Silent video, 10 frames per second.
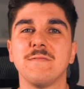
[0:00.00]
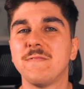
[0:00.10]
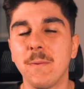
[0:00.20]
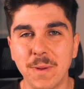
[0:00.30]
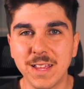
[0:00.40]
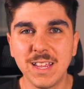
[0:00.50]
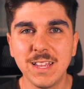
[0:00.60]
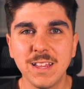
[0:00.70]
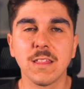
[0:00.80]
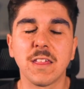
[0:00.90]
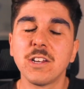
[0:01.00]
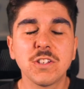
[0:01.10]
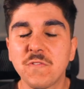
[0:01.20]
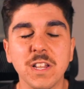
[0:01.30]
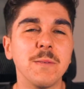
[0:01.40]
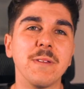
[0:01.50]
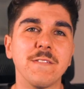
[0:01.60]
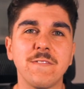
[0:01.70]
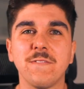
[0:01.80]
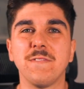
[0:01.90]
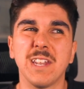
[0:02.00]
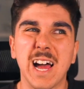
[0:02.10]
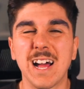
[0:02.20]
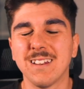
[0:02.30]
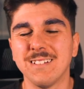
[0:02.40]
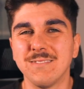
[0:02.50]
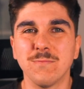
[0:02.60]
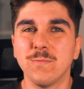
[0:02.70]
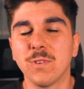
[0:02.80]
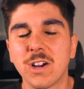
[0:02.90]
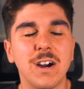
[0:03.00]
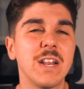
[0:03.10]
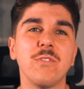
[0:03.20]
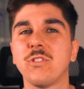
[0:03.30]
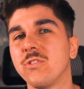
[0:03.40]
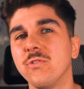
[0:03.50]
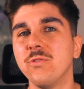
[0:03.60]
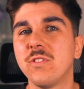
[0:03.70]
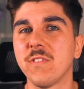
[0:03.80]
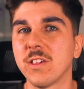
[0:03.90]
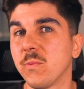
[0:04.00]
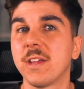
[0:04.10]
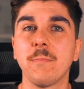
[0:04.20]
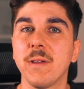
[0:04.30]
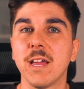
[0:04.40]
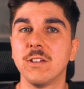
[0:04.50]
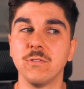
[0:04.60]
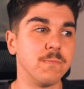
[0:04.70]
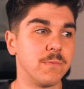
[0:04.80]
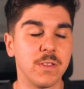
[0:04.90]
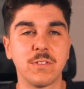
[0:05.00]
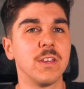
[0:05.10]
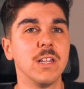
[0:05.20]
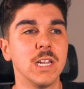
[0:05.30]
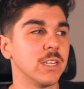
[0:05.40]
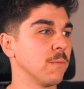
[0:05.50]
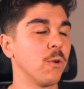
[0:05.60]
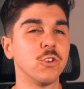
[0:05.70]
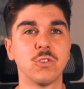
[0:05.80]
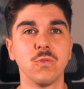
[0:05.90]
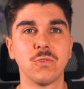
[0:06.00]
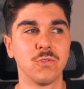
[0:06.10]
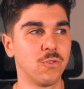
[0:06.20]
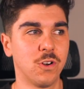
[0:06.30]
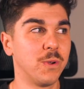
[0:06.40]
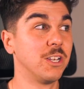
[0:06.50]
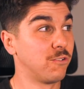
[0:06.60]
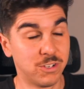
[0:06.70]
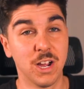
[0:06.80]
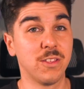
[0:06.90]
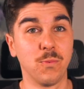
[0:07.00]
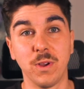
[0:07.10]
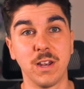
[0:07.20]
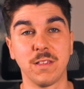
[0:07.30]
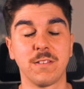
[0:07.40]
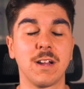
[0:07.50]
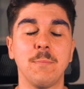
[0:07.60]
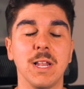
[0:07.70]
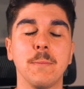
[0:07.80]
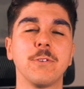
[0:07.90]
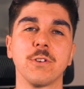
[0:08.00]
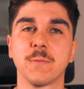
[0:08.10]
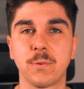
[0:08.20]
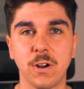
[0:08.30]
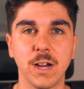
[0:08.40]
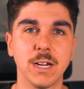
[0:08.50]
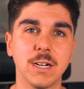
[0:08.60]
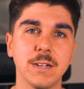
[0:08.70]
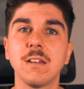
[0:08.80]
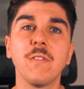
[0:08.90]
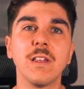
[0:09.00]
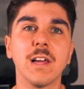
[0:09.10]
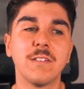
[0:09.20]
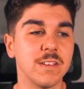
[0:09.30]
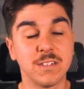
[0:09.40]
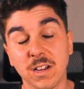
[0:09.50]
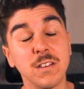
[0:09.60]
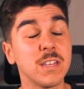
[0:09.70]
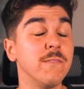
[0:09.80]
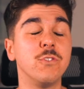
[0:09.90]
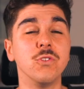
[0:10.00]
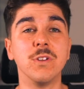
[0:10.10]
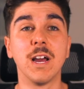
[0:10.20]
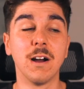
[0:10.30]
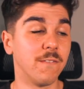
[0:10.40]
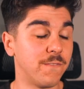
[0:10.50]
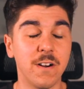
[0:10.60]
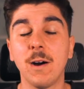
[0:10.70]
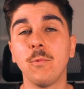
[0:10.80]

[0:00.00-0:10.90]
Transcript: for me, they just fell a bit flat and were kind of a snooze fest when compared to Cecilia's emotional story we just witnessed a couple episodes prior. Nonetheless, it does give Judau far